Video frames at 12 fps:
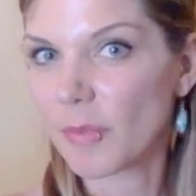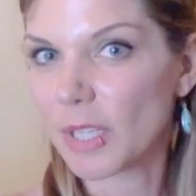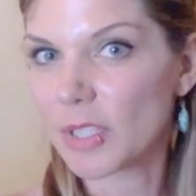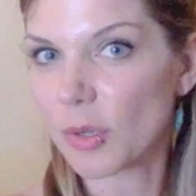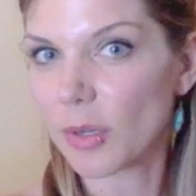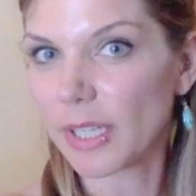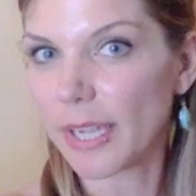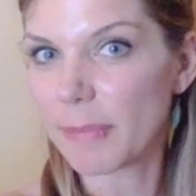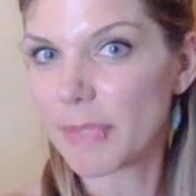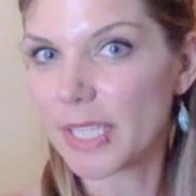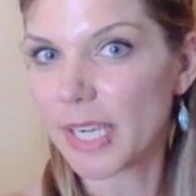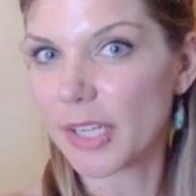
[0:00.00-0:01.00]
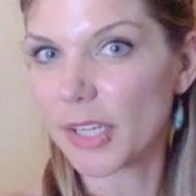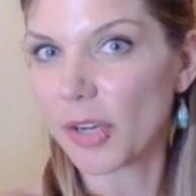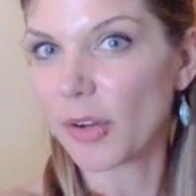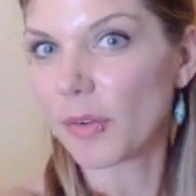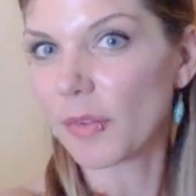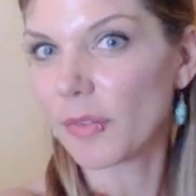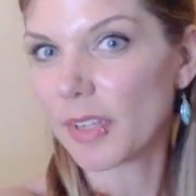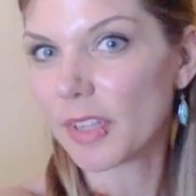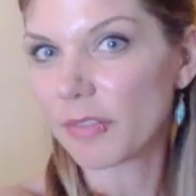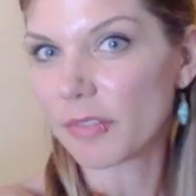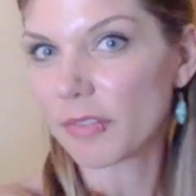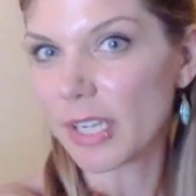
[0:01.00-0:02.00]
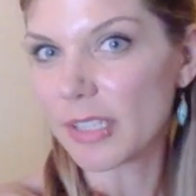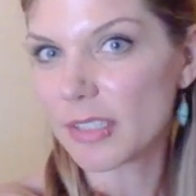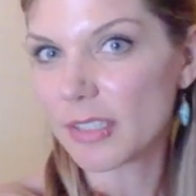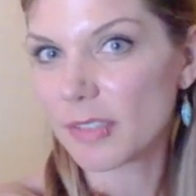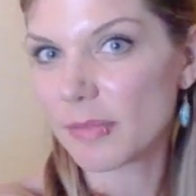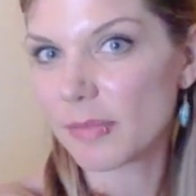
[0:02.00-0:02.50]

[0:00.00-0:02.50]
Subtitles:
So clamp is going to go in the front.